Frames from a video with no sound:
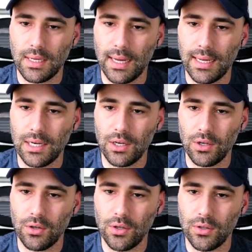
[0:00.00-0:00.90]
I
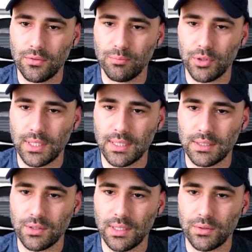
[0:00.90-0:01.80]
love putting
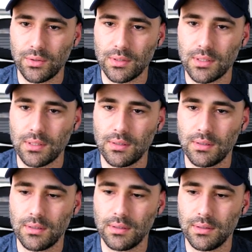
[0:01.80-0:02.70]
Katrina dolls.
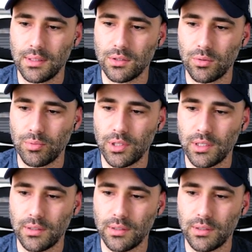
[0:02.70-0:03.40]
They're so pretty.